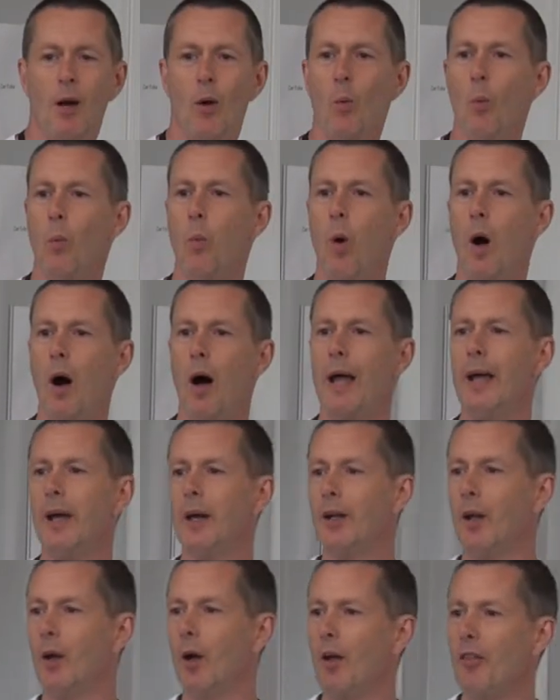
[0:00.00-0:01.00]
Why
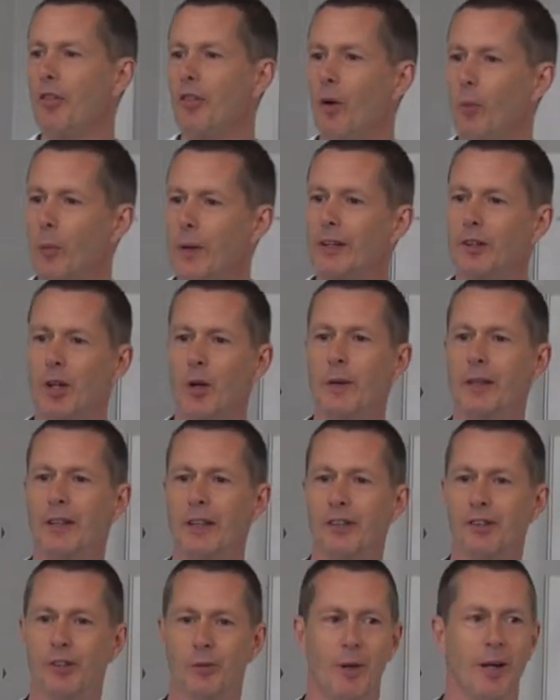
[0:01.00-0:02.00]
on earth are we doing
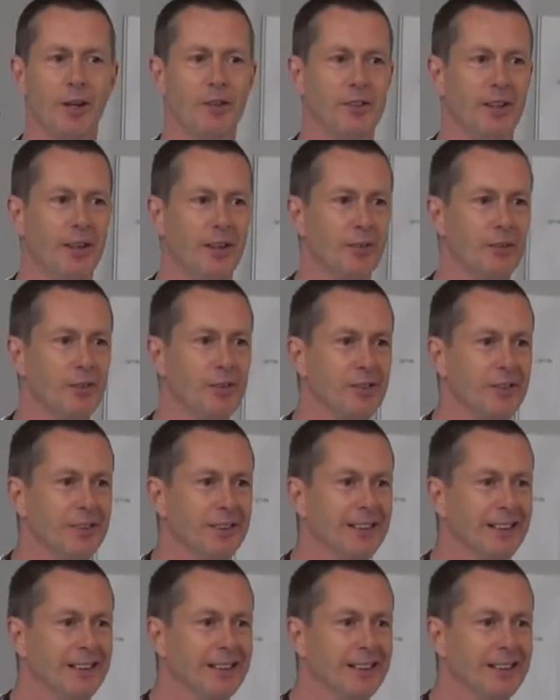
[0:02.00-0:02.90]
this to ourselves?